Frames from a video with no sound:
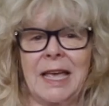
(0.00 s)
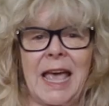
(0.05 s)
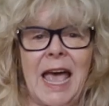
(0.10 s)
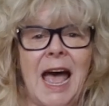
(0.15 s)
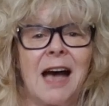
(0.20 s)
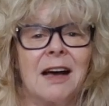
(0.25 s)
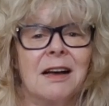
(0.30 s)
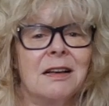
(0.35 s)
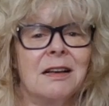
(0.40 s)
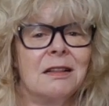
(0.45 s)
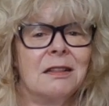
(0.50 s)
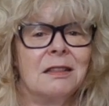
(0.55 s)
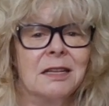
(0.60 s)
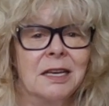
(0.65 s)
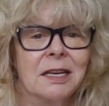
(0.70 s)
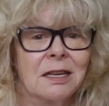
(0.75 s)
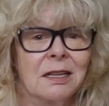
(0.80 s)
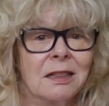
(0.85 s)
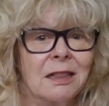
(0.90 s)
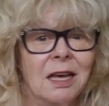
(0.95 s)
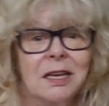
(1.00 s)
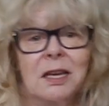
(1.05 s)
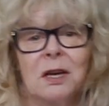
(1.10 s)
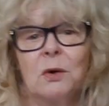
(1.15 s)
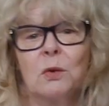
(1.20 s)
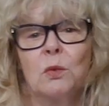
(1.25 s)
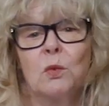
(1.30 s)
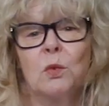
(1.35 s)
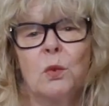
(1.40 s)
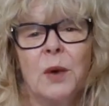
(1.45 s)
cackling like
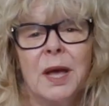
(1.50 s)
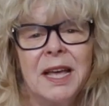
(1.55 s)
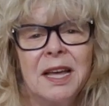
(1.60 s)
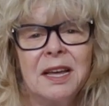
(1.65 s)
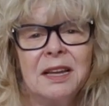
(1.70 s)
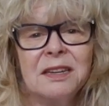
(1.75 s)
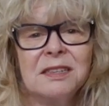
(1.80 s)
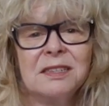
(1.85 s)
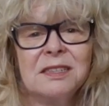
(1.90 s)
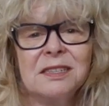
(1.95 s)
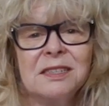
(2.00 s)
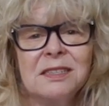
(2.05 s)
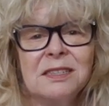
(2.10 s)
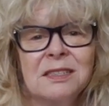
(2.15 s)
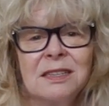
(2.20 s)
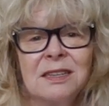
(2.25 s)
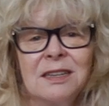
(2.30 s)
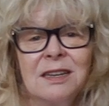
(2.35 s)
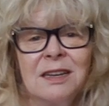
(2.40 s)
a witch,